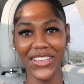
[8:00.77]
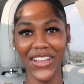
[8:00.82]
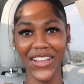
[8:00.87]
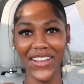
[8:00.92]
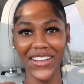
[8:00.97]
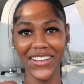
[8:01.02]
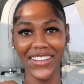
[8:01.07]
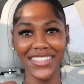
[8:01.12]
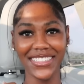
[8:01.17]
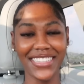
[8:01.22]

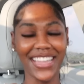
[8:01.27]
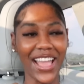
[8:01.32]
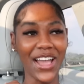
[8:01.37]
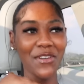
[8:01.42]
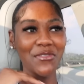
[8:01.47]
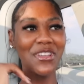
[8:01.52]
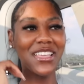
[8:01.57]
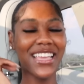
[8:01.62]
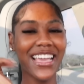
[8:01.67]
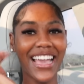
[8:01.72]
Y'all,
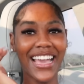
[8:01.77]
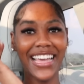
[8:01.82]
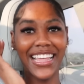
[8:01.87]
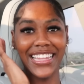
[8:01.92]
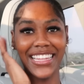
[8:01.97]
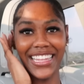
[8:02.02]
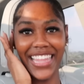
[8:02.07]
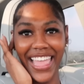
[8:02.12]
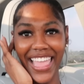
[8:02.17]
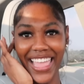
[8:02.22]
now we got
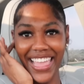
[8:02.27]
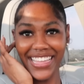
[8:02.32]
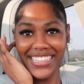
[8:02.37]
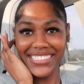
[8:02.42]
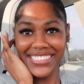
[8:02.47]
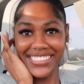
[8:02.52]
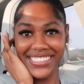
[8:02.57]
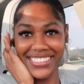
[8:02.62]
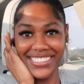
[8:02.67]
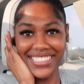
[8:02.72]

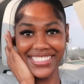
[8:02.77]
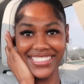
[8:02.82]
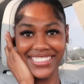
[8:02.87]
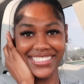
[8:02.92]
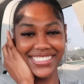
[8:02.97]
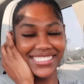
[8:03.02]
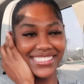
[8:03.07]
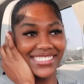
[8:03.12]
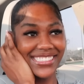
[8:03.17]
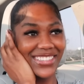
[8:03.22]

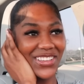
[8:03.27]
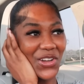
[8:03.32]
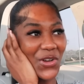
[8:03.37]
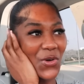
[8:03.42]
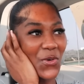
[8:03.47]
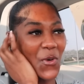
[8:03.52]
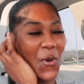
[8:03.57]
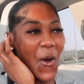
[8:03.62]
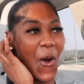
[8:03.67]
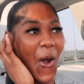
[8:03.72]
lashes
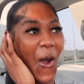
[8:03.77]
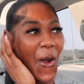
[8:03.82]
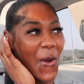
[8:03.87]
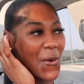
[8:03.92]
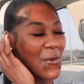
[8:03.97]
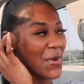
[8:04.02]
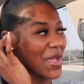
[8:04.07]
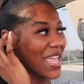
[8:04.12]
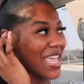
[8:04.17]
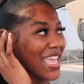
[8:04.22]
Who
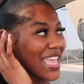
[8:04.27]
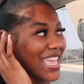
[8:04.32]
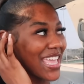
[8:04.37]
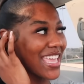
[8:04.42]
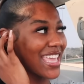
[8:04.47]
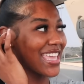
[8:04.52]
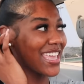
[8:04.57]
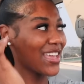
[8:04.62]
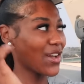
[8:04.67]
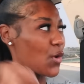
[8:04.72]
are we?
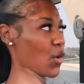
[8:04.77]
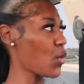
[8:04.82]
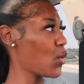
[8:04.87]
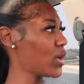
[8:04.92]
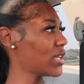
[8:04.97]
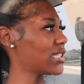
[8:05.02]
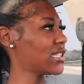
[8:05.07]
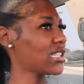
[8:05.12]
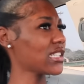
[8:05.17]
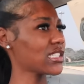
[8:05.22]

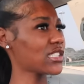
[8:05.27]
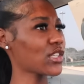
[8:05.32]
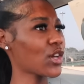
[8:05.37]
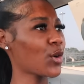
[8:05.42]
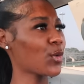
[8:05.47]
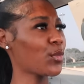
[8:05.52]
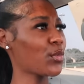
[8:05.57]
Look, look so